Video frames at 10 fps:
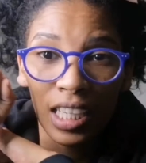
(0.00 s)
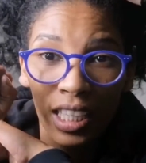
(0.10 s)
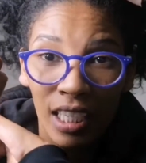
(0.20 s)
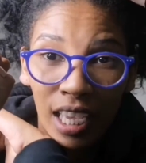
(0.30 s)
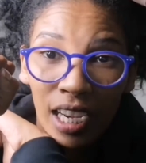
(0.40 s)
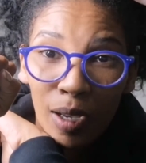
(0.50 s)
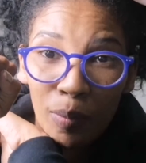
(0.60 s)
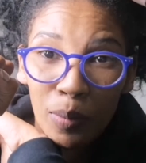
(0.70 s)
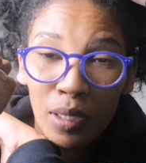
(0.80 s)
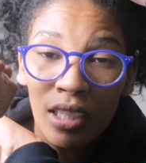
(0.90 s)
get
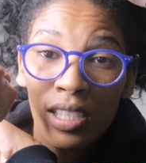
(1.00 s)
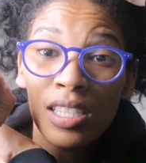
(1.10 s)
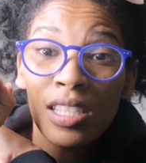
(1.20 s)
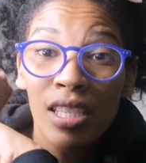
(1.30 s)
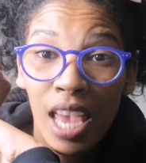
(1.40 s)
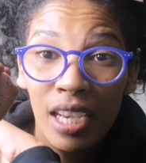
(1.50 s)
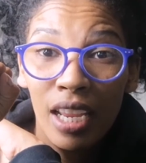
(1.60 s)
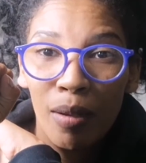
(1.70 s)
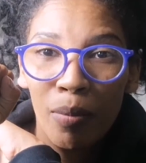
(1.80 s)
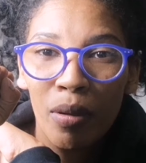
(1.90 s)
up, stand
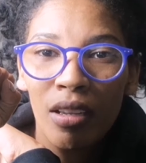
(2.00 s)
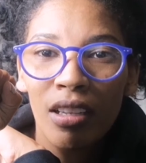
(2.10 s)
up